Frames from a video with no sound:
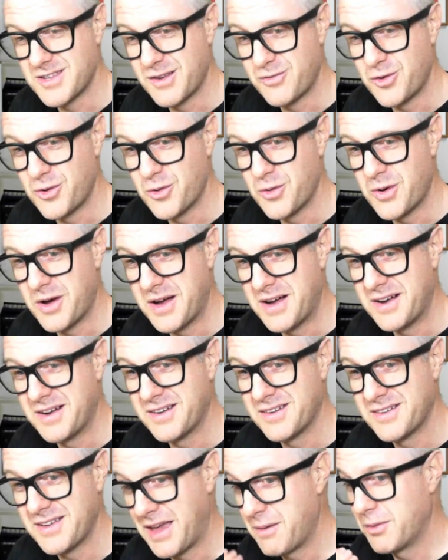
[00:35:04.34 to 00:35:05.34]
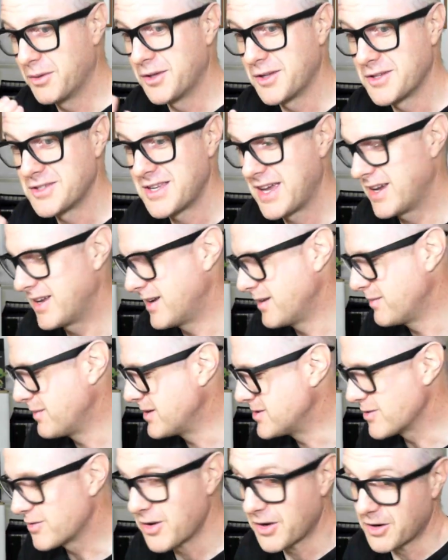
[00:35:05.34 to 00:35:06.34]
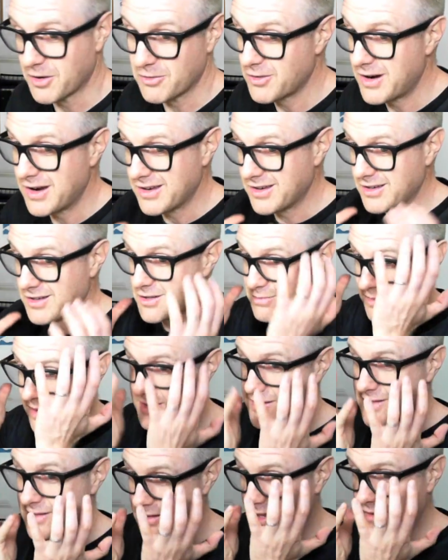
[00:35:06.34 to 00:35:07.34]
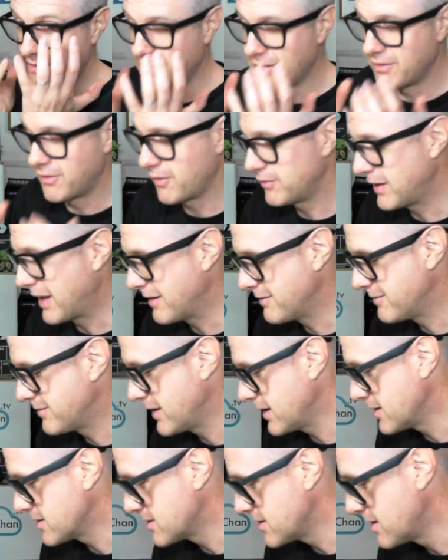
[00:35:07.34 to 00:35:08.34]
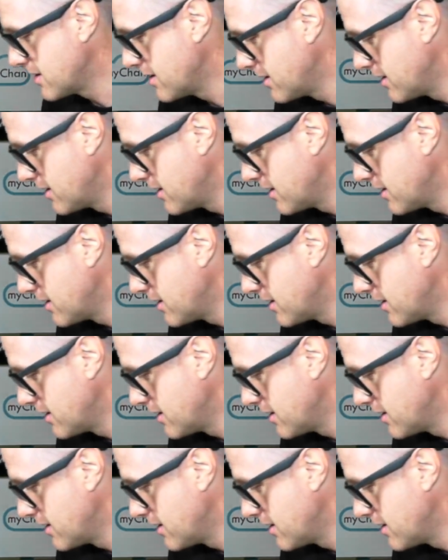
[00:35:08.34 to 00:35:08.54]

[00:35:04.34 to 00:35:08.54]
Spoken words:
if you are able to say it, it means you've got it right. You just basically have to have a flat face.